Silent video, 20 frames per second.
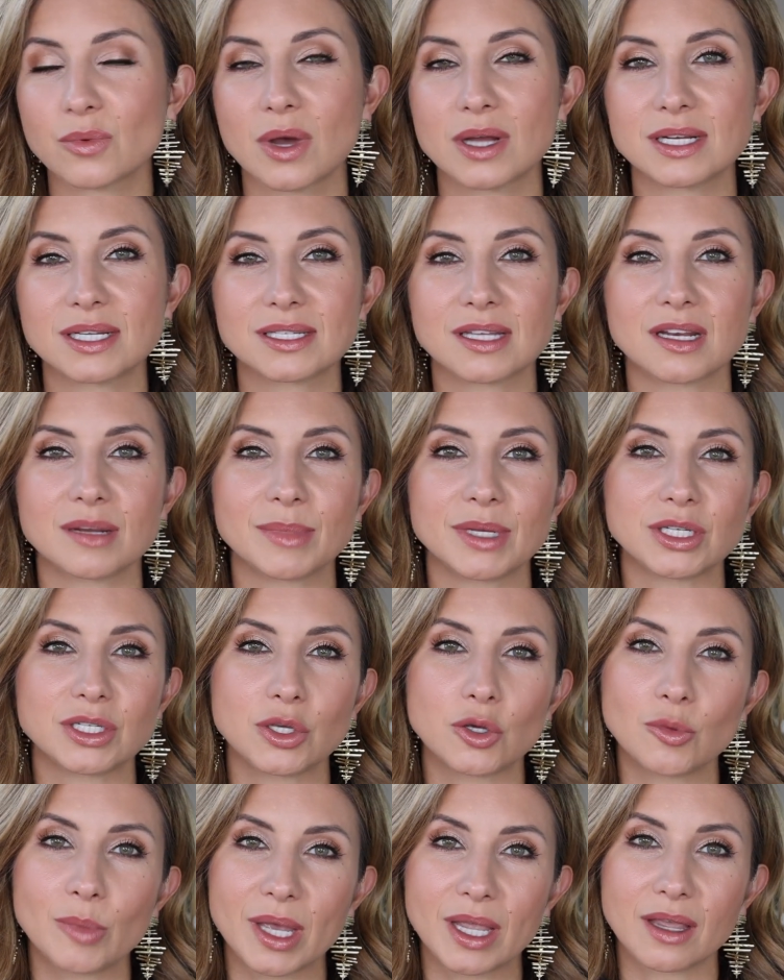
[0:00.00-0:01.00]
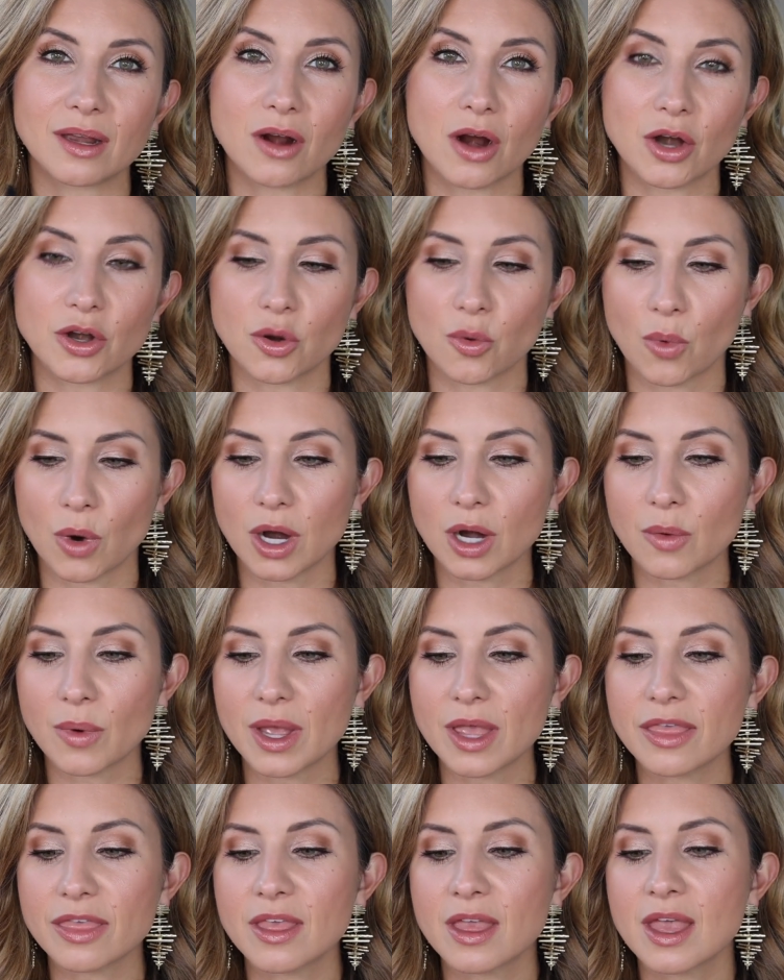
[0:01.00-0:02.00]
wand is gonna be too big and hard to work
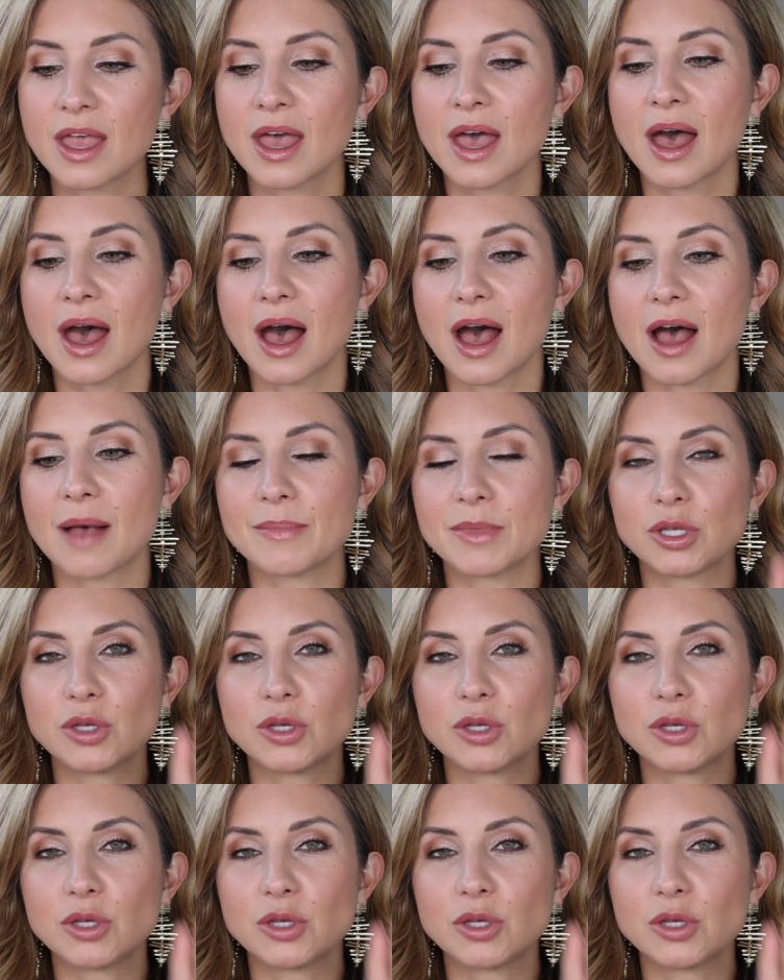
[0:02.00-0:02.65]
with. Um,